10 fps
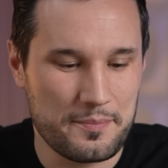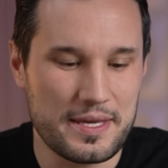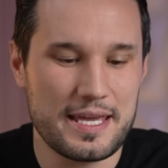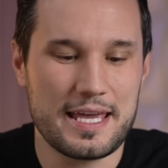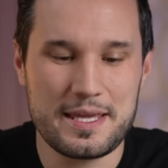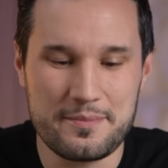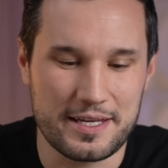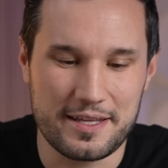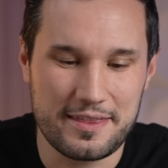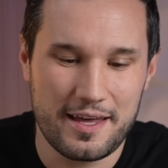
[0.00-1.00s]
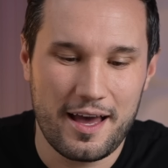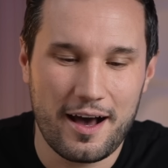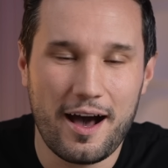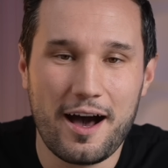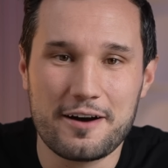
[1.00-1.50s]
behemoth
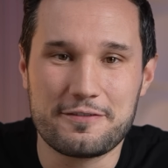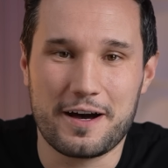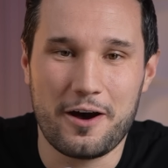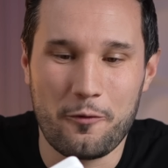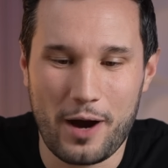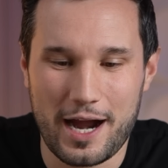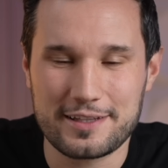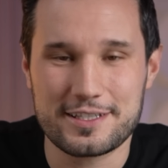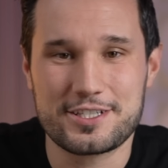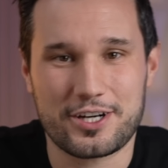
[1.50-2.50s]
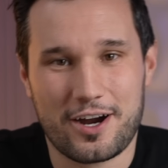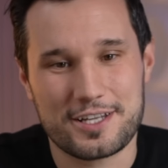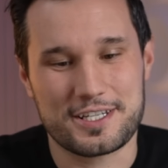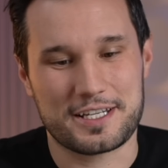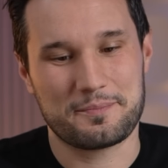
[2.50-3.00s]
of a wireless
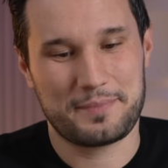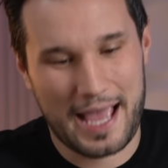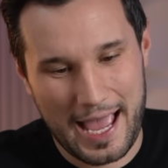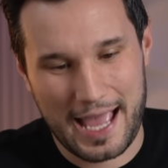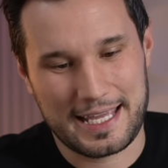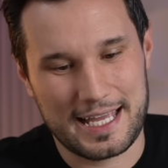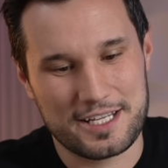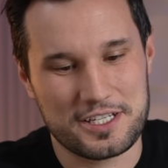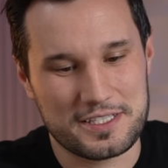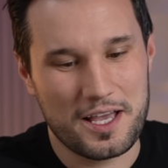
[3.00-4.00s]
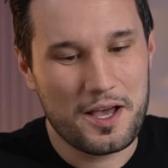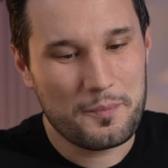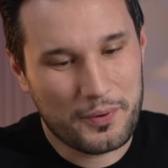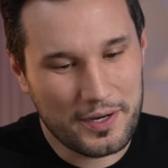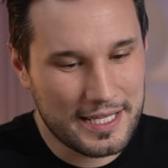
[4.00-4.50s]
charging pack. And just
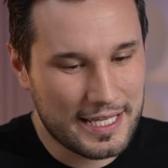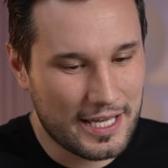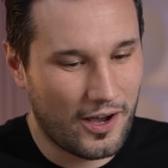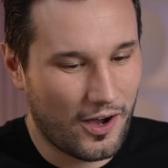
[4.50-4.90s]
putting it